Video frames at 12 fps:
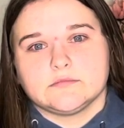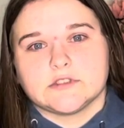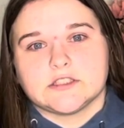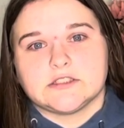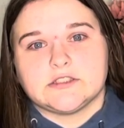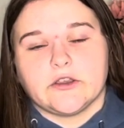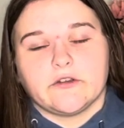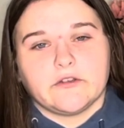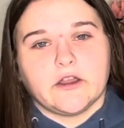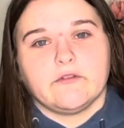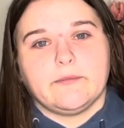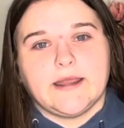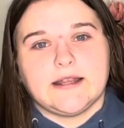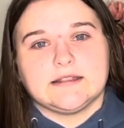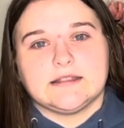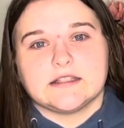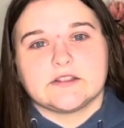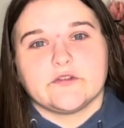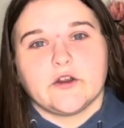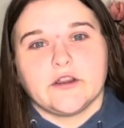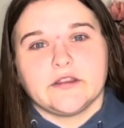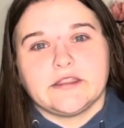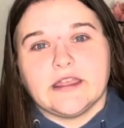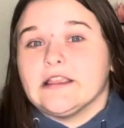So if y'all made it this far,
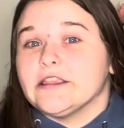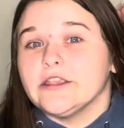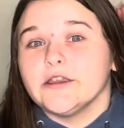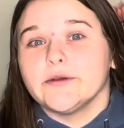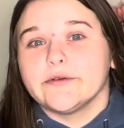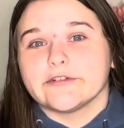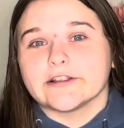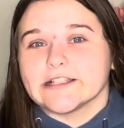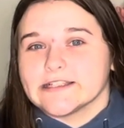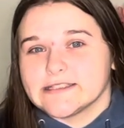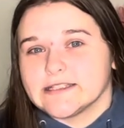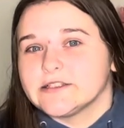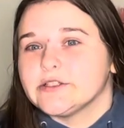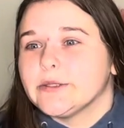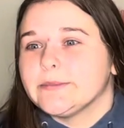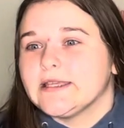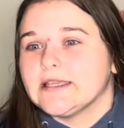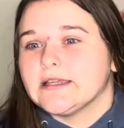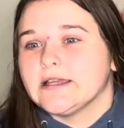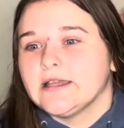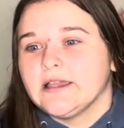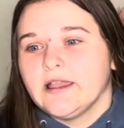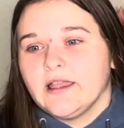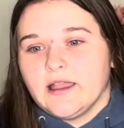thank you for listening to me.
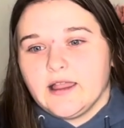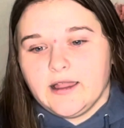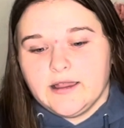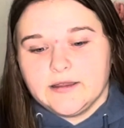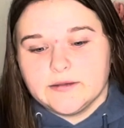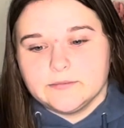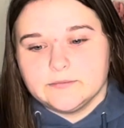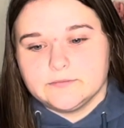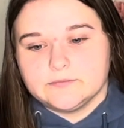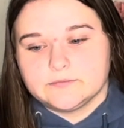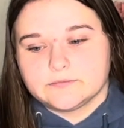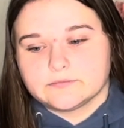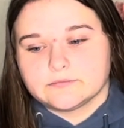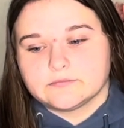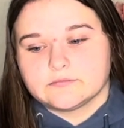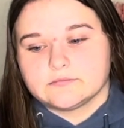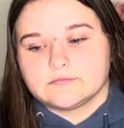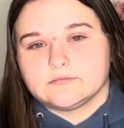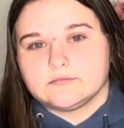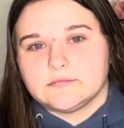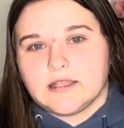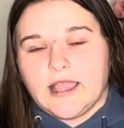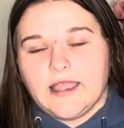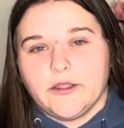
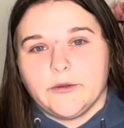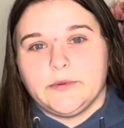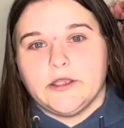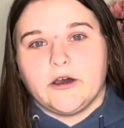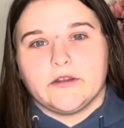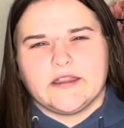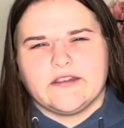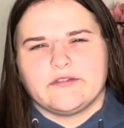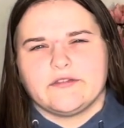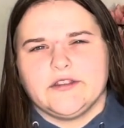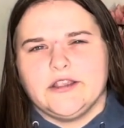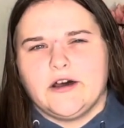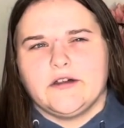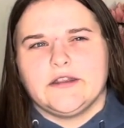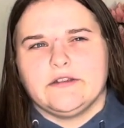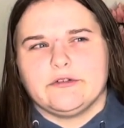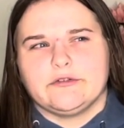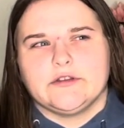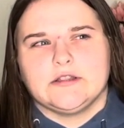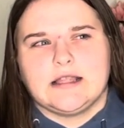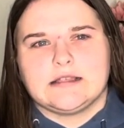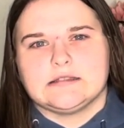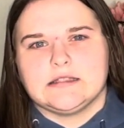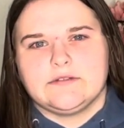I hope y'all never feel like
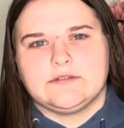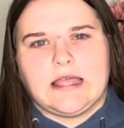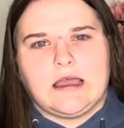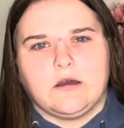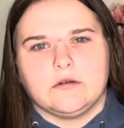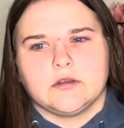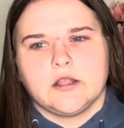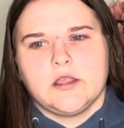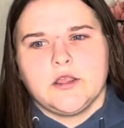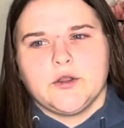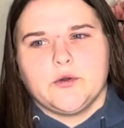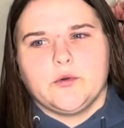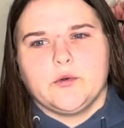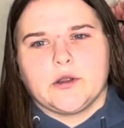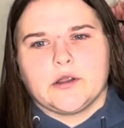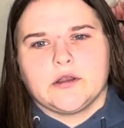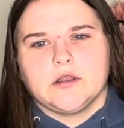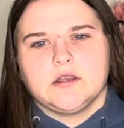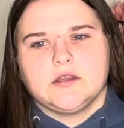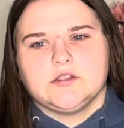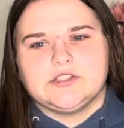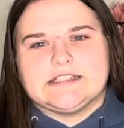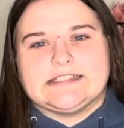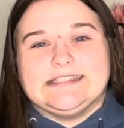left out or
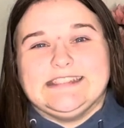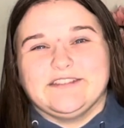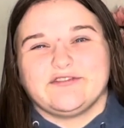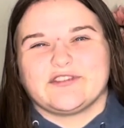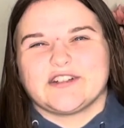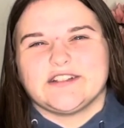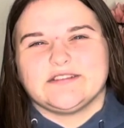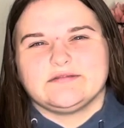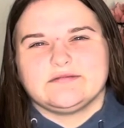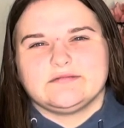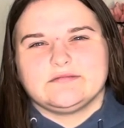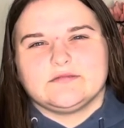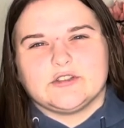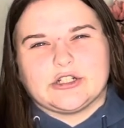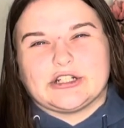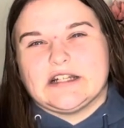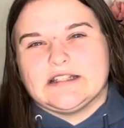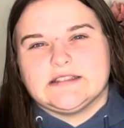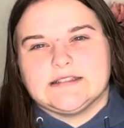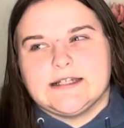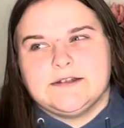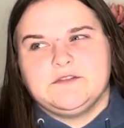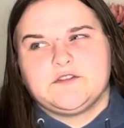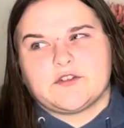just different or
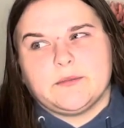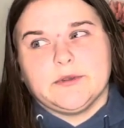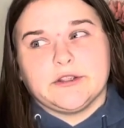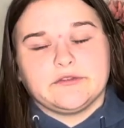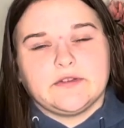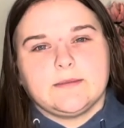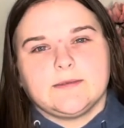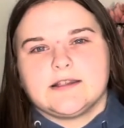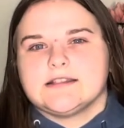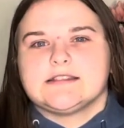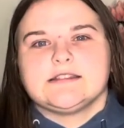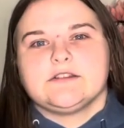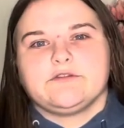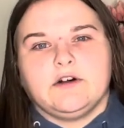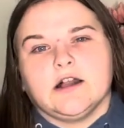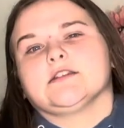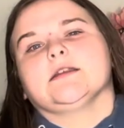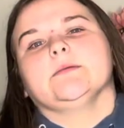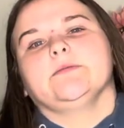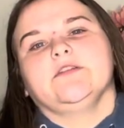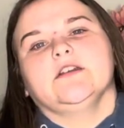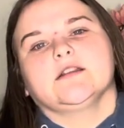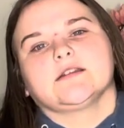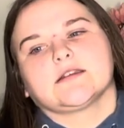unloved from your family, because it's a fucked up
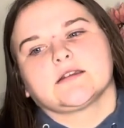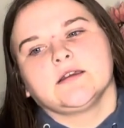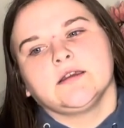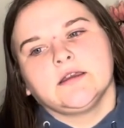feeling.